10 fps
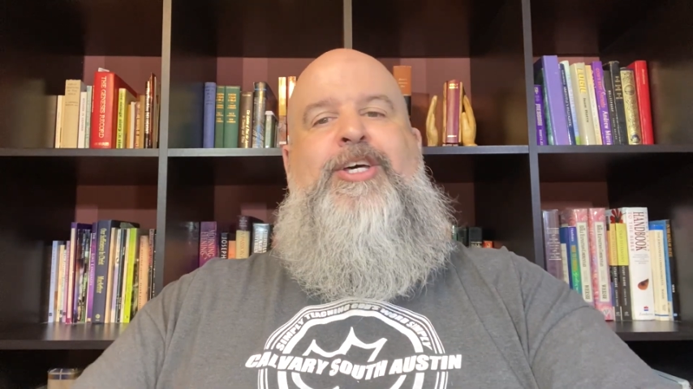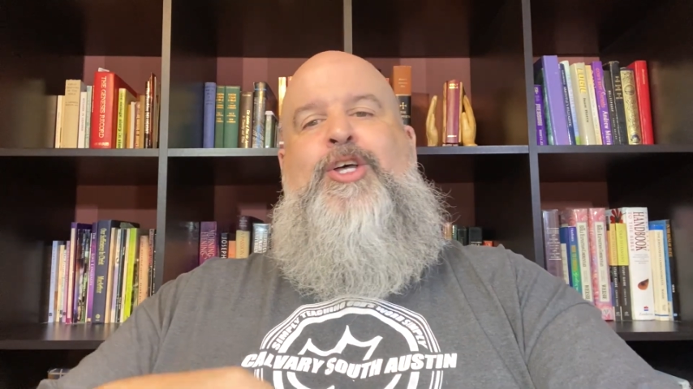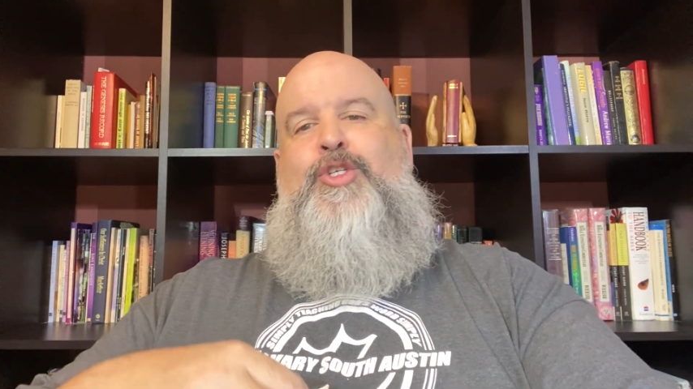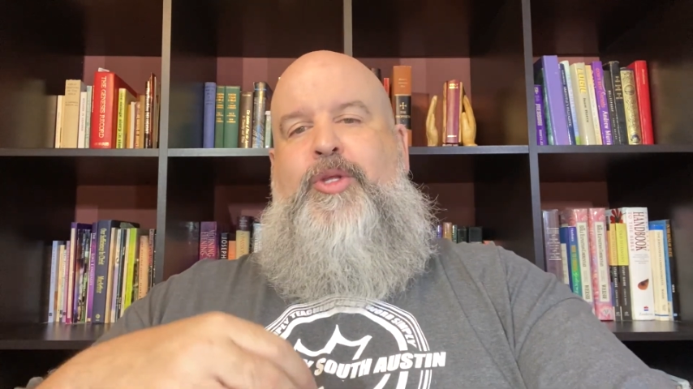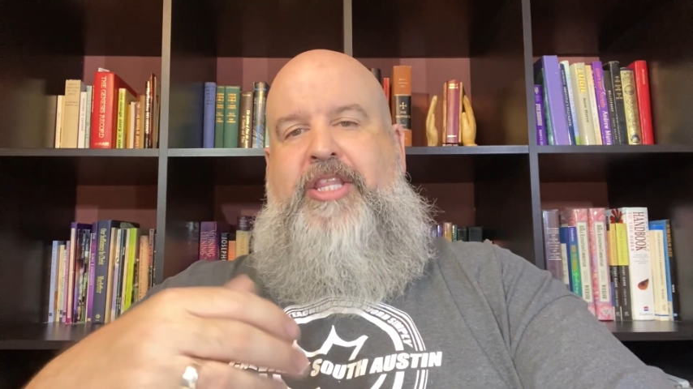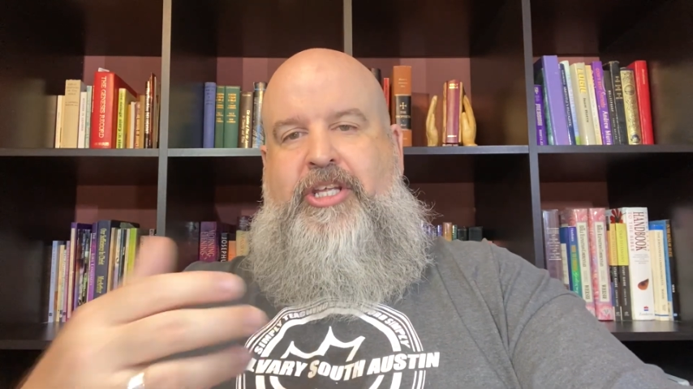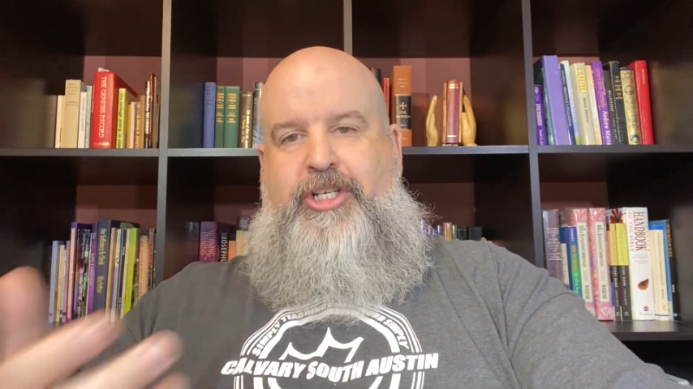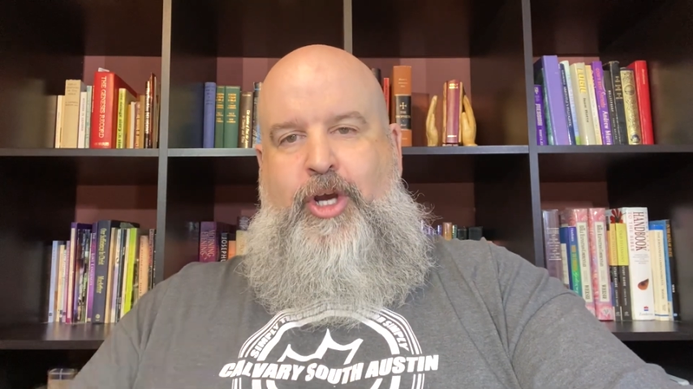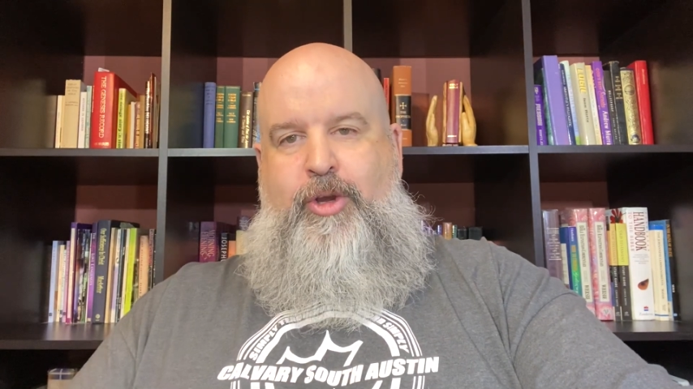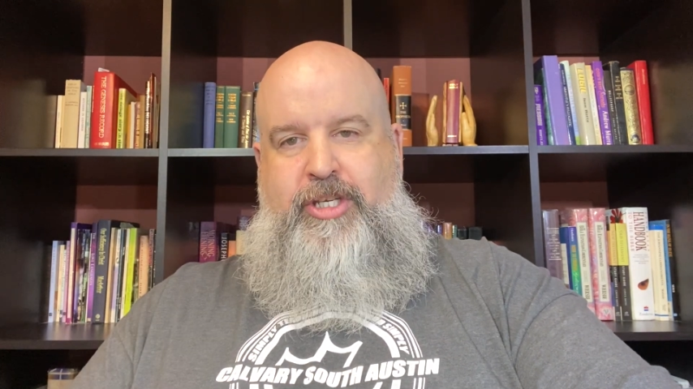so that the
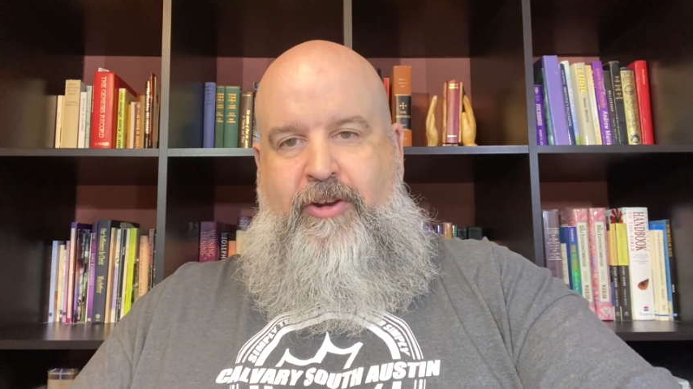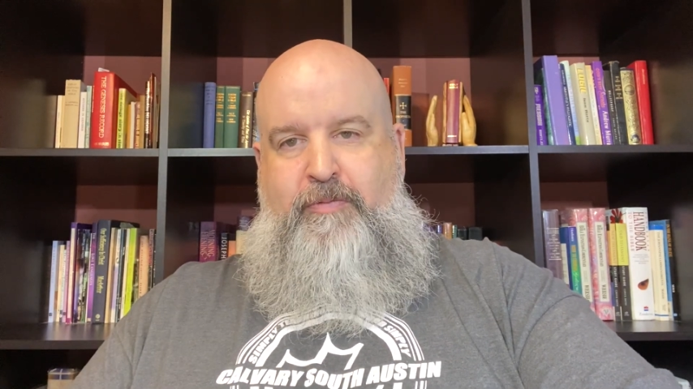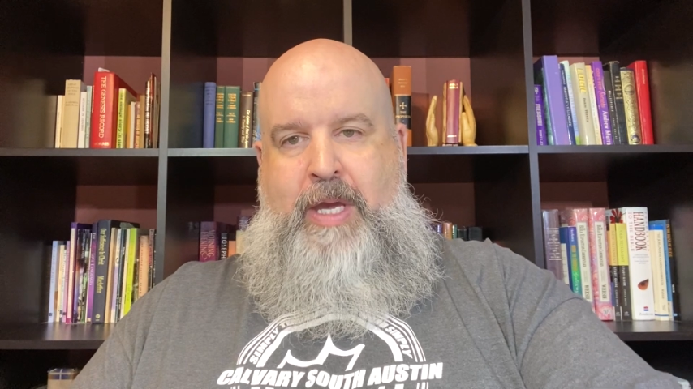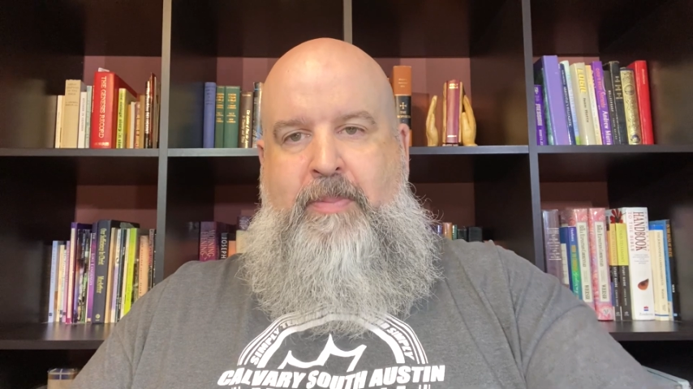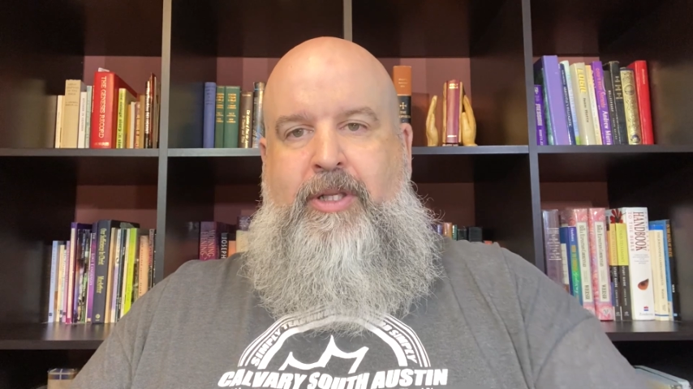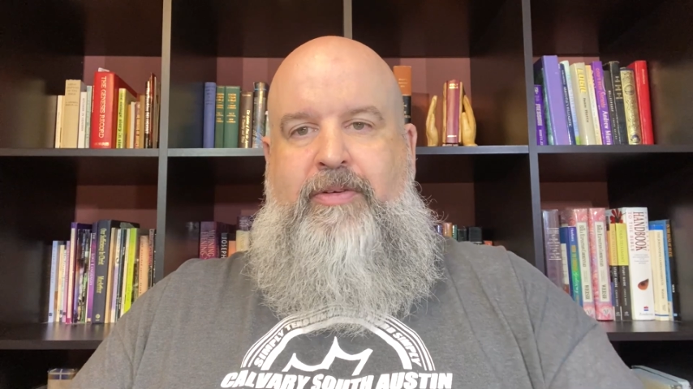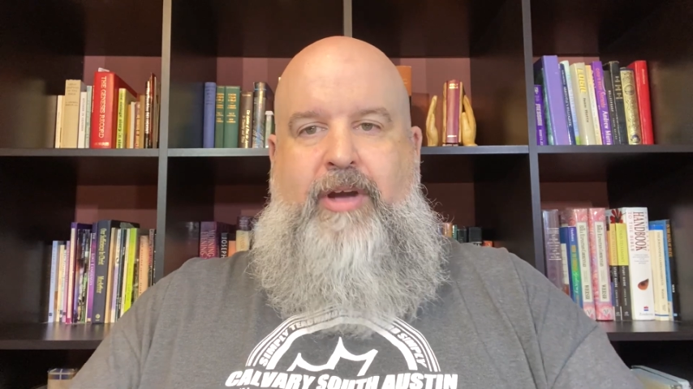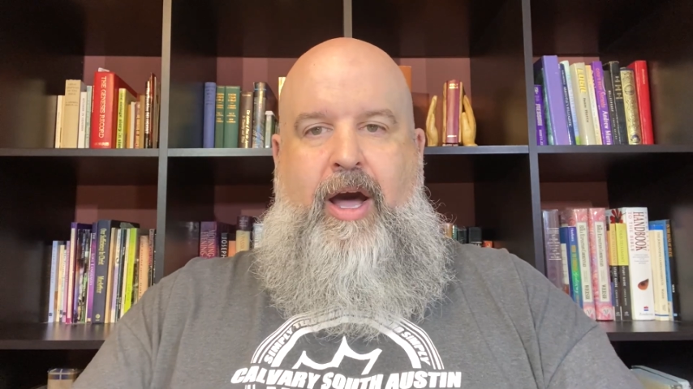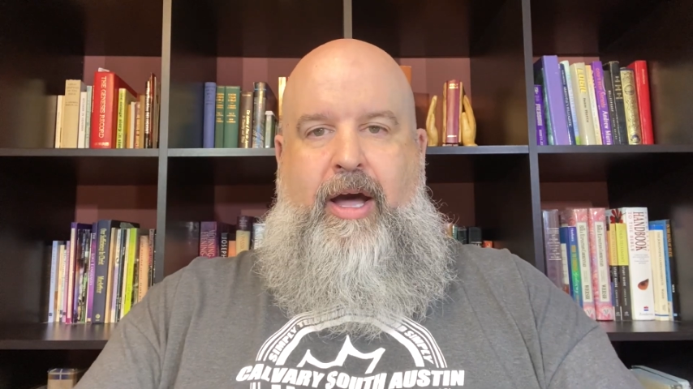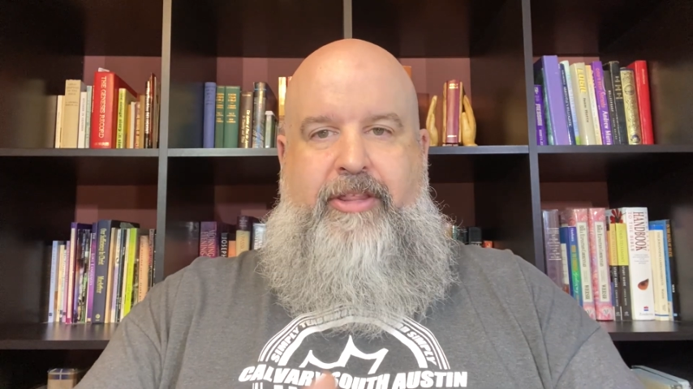chosen of people of
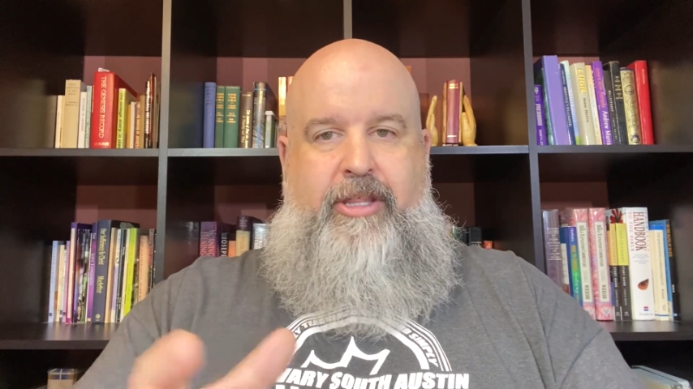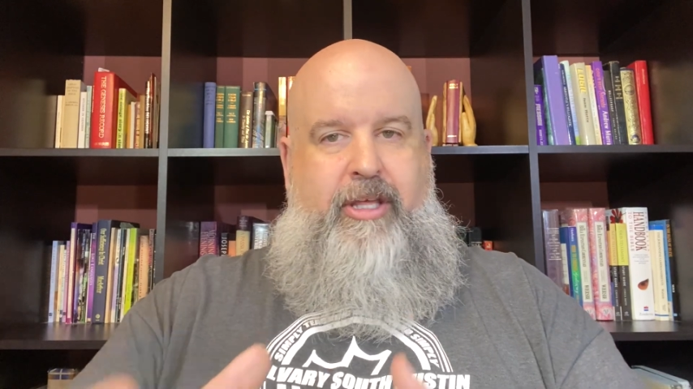God,